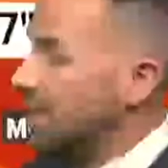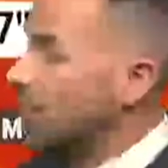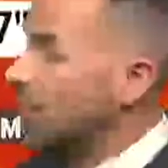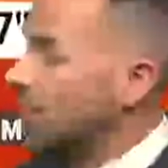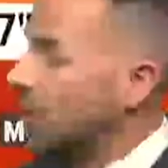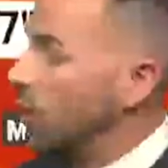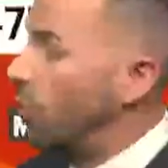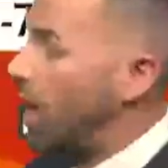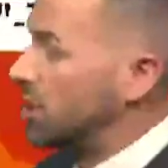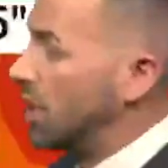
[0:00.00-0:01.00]
So we'll continue to
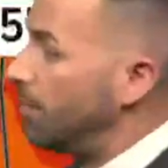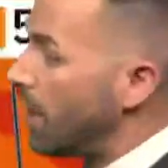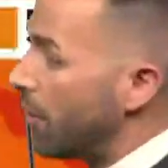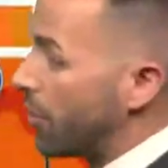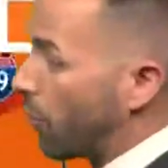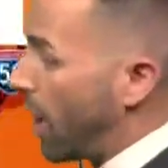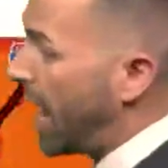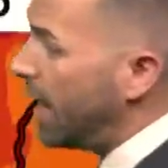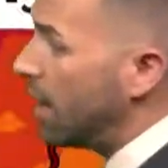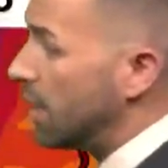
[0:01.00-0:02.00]
watch it. The
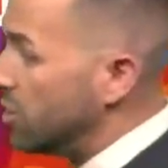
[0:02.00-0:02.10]
rain,